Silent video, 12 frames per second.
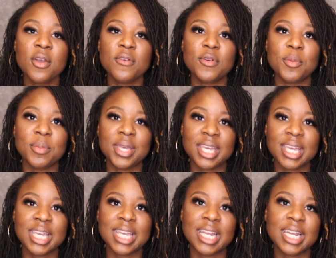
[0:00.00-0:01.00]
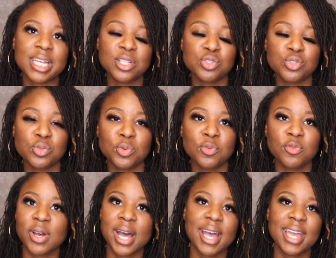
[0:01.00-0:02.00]
For me, getting to
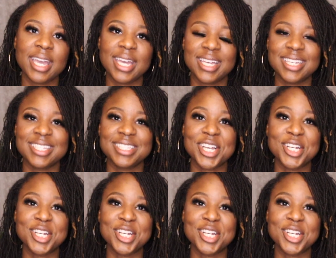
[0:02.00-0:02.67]
FI is